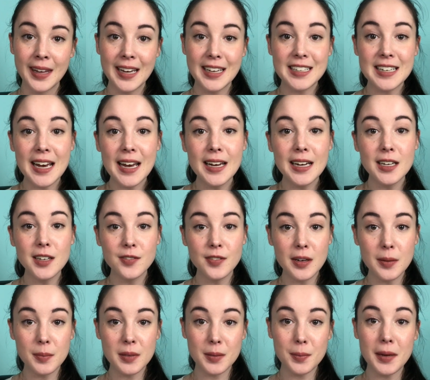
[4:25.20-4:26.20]
Italian
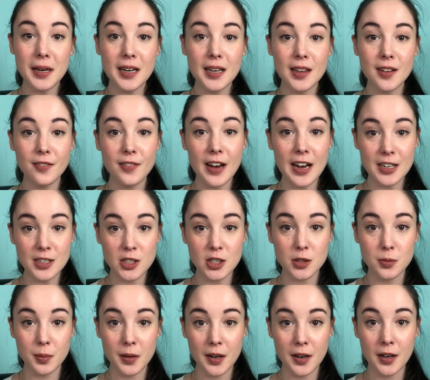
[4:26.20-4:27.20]
films made in the
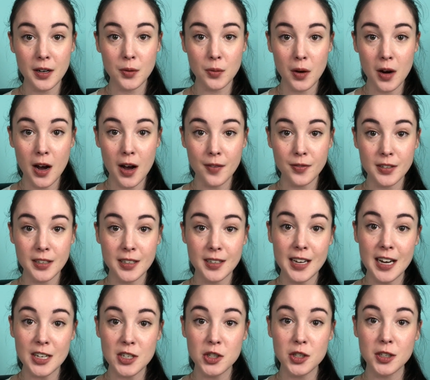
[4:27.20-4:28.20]
fascist period were often
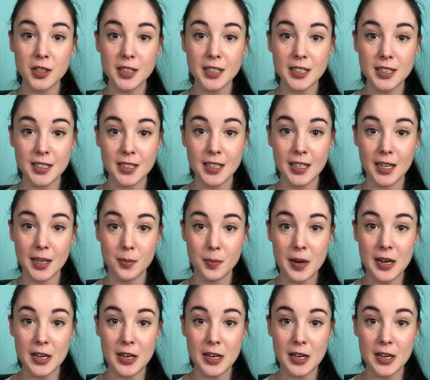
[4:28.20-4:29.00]
nationalistic and